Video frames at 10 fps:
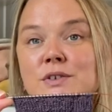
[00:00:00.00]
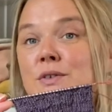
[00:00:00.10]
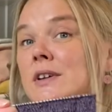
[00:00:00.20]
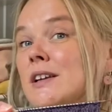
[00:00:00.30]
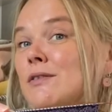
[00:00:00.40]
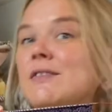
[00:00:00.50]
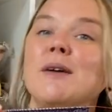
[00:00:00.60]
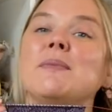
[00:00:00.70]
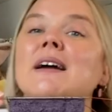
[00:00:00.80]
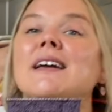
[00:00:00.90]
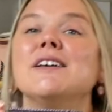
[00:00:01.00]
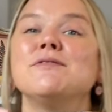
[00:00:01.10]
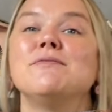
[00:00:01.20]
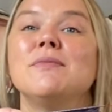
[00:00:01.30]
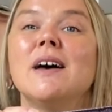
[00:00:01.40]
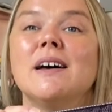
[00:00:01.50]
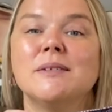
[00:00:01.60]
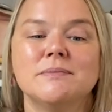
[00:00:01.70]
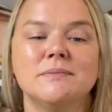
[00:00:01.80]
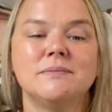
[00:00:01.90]
do the heel flap, I can
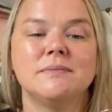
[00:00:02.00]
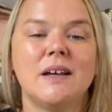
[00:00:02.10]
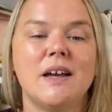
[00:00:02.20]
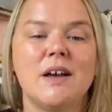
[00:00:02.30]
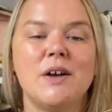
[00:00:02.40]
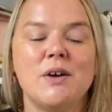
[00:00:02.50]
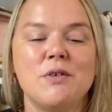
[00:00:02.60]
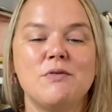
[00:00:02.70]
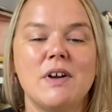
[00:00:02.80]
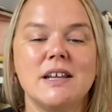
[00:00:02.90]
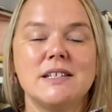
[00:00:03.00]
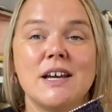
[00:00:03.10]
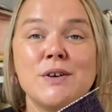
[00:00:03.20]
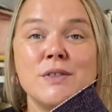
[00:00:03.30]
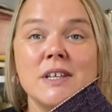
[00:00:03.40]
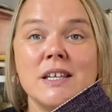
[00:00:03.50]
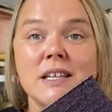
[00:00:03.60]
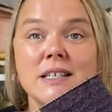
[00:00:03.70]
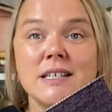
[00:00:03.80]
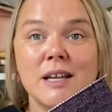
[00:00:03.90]
write down the
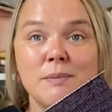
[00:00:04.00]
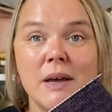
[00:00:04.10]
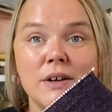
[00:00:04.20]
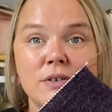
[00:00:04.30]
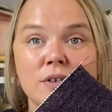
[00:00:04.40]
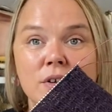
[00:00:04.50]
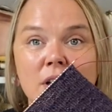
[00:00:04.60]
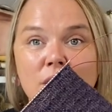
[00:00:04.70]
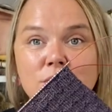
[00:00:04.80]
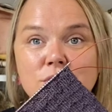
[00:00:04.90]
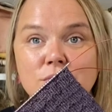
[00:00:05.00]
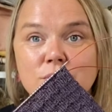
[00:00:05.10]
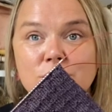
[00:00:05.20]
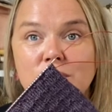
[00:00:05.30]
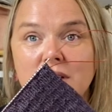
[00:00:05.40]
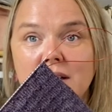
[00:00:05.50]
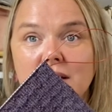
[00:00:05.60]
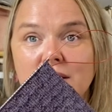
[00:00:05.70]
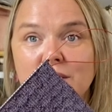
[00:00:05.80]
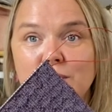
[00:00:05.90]
exact pattern on how to
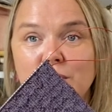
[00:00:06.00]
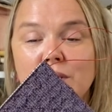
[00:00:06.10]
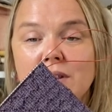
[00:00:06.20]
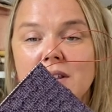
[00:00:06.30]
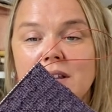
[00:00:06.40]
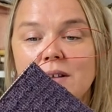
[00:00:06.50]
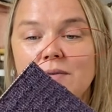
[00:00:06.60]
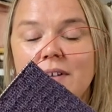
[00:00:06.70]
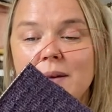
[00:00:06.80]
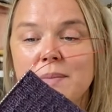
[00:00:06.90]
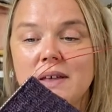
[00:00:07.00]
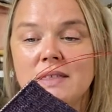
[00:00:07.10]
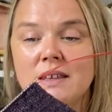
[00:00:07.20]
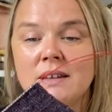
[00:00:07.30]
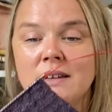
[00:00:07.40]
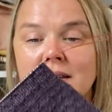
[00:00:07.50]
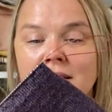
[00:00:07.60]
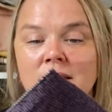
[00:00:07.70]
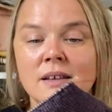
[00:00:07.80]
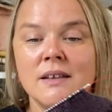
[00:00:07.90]
work the heel flap. And then
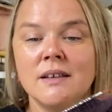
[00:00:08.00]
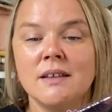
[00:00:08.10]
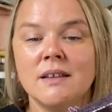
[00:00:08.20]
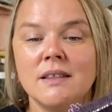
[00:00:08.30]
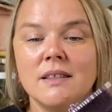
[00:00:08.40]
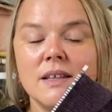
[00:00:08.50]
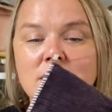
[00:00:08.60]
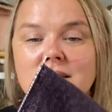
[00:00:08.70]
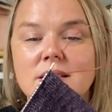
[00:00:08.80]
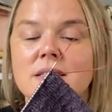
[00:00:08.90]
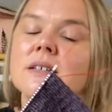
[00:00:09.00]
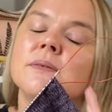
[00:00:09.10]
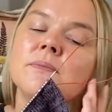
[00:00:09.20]
this